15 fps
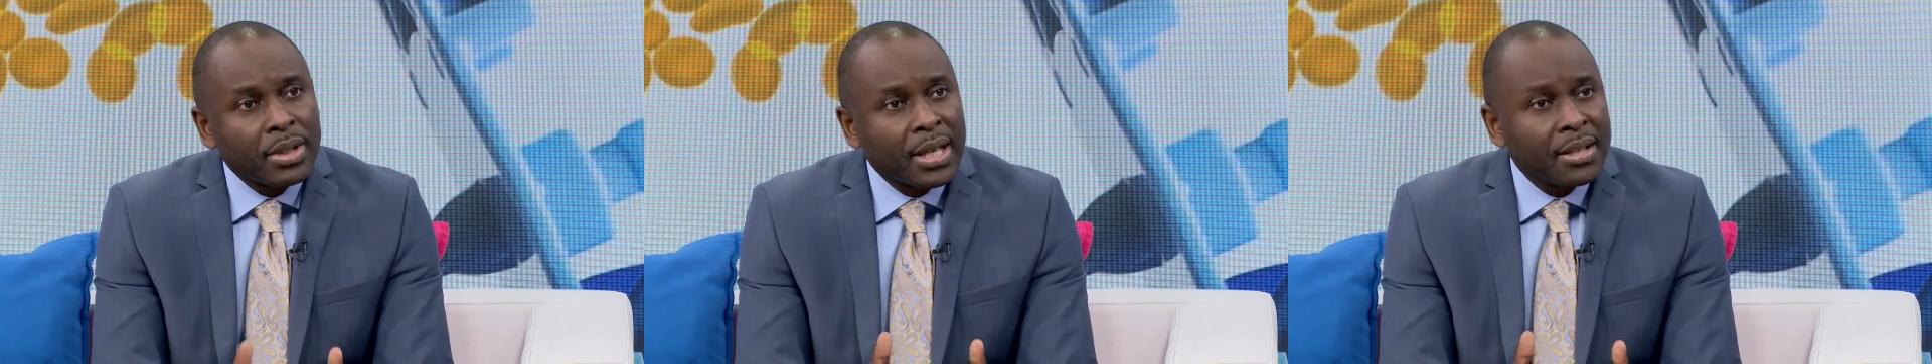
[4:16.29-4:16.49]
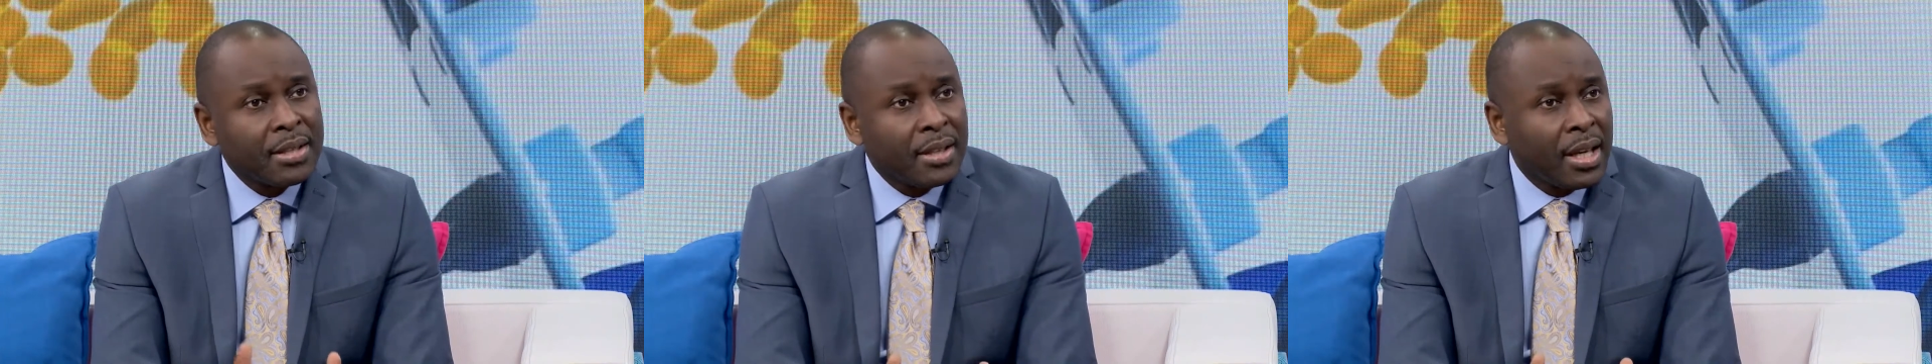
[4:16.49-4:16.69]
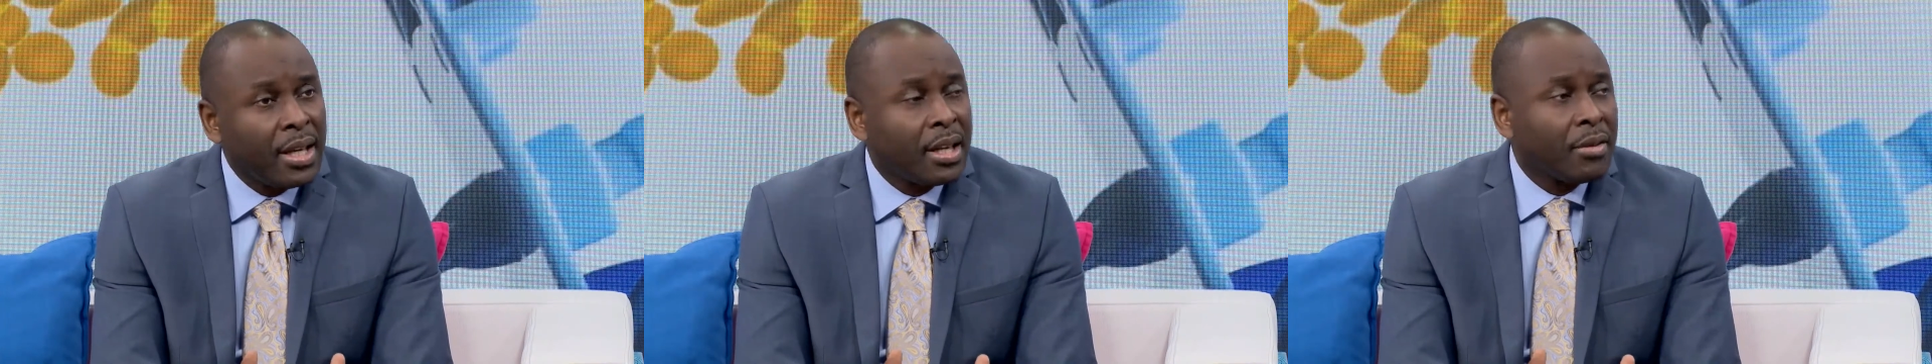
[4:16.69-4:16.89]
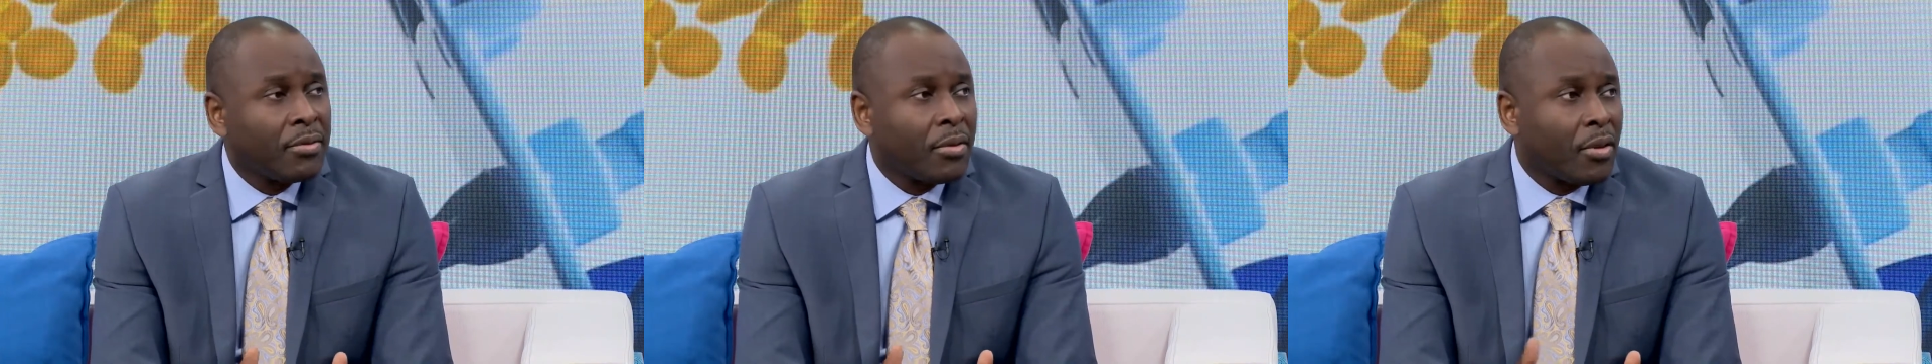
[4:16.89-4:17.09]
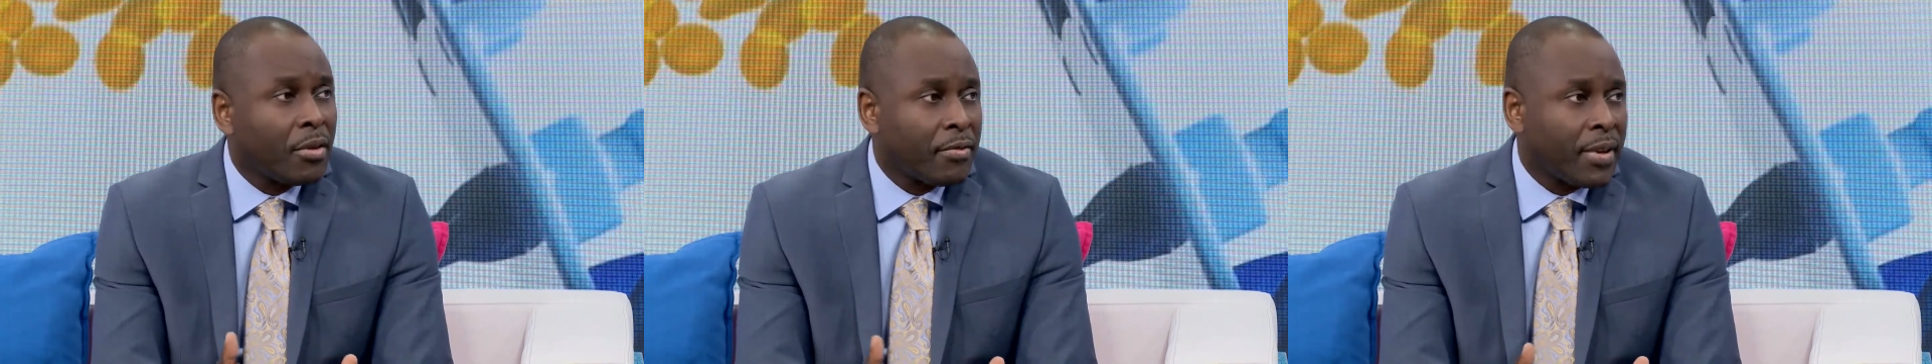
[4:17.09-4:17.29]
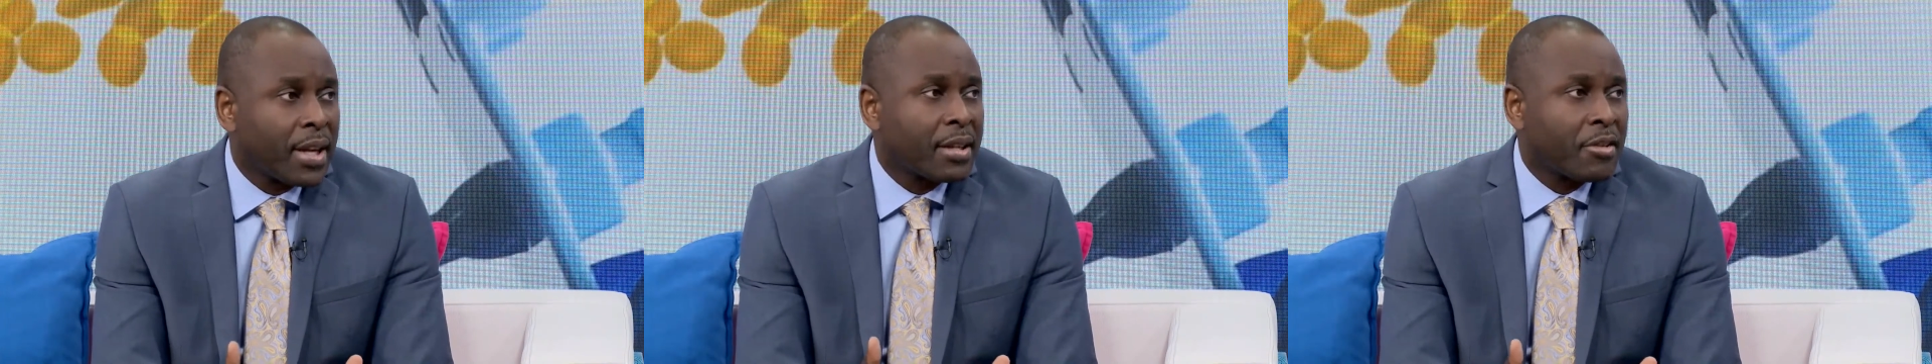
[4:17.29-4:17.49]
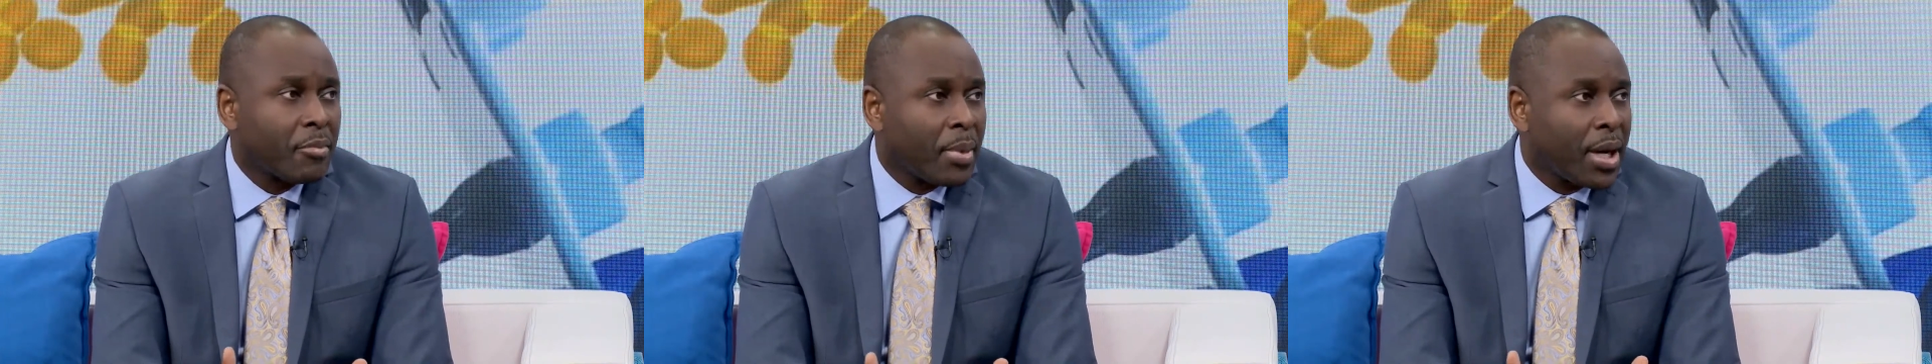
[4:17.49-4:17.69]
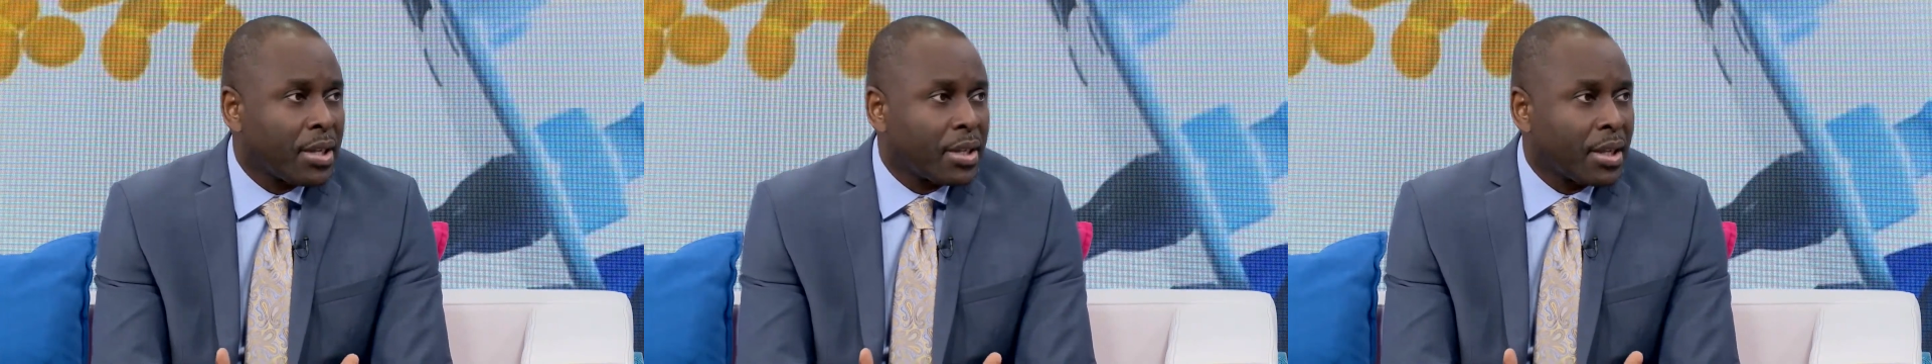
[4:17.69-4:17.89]
that's needed for effective
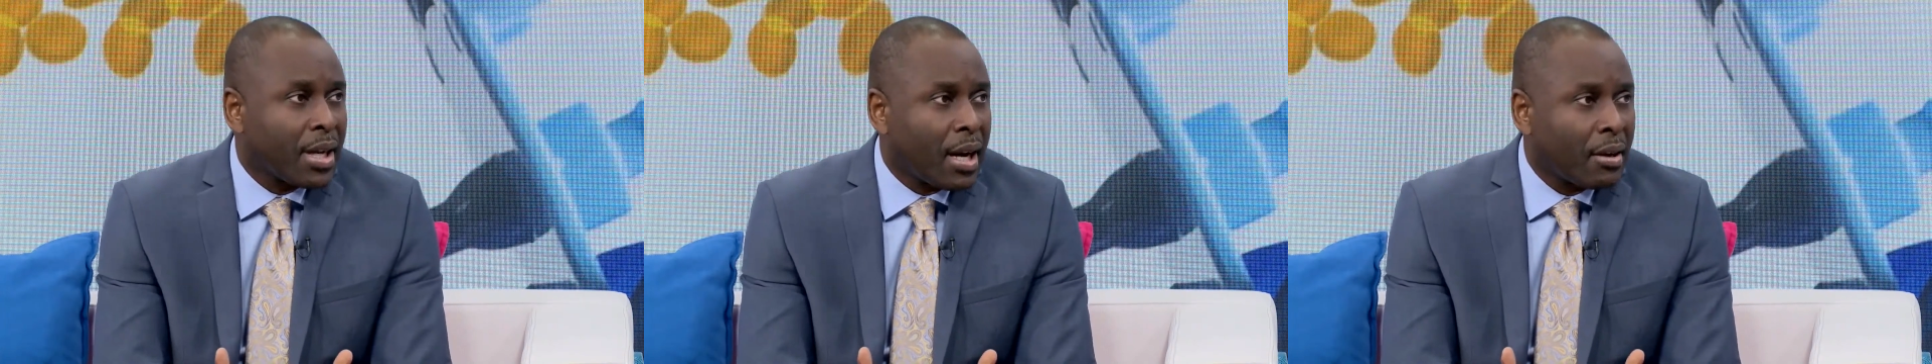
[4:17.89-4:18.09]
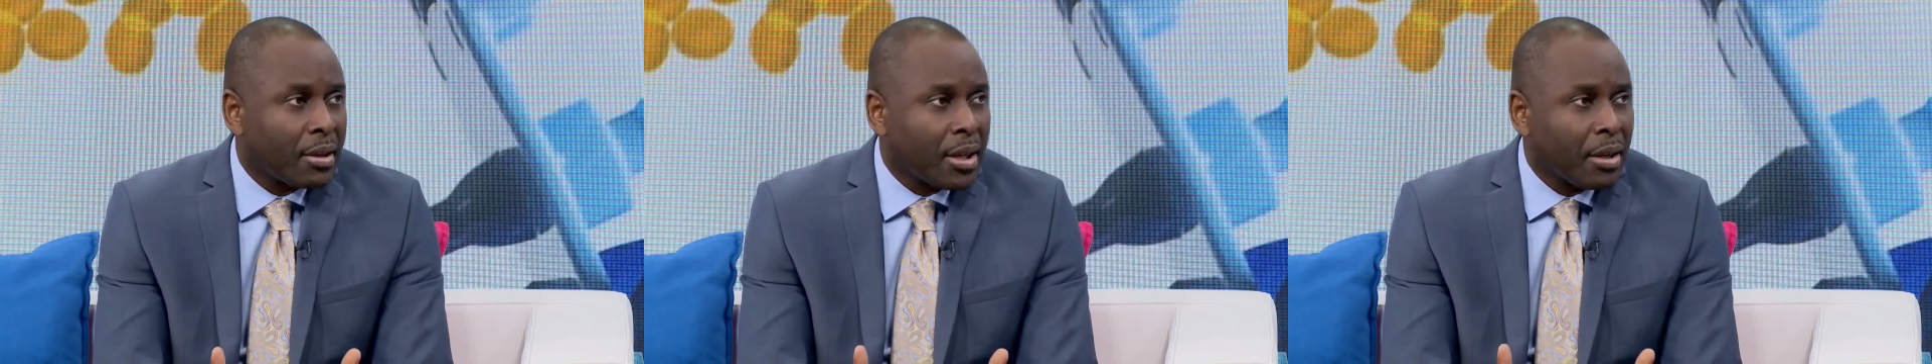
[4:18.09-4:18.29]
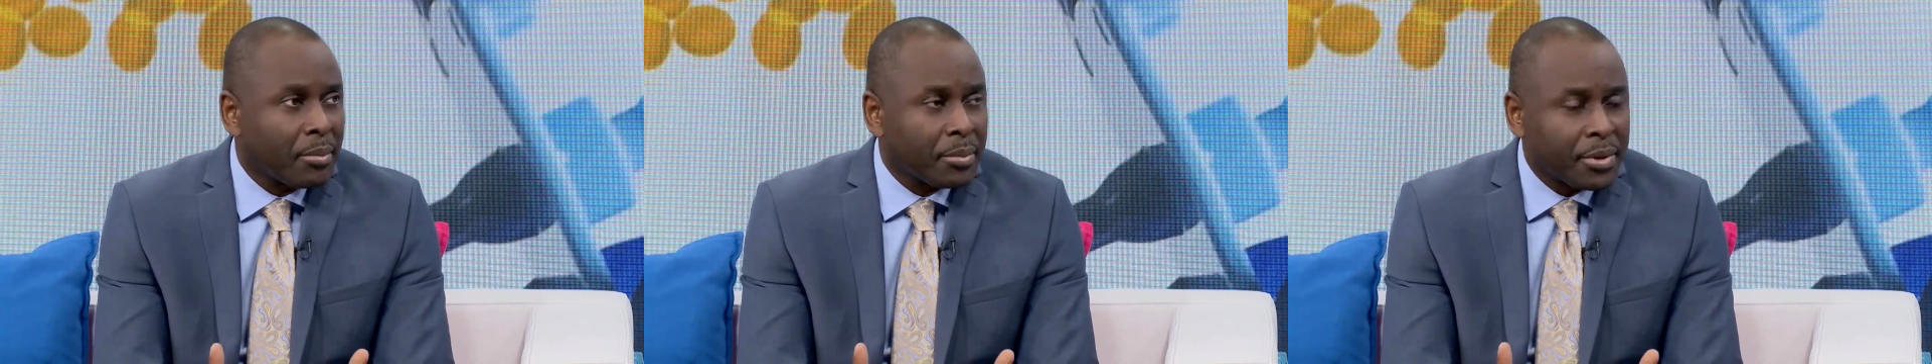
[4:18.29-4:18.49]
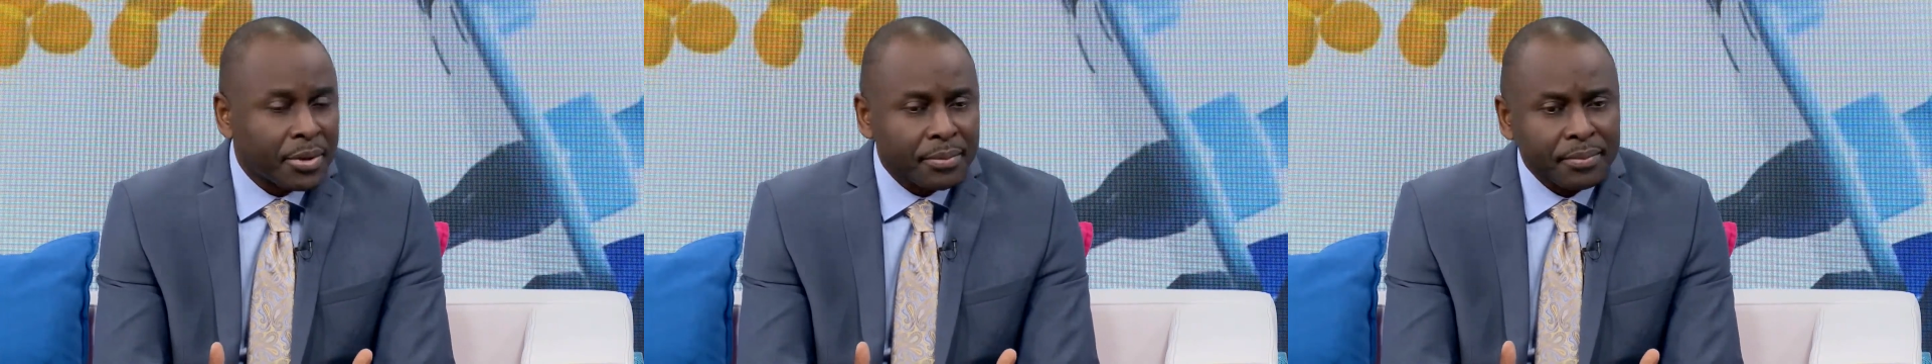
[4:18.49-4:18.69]
patient outcomes.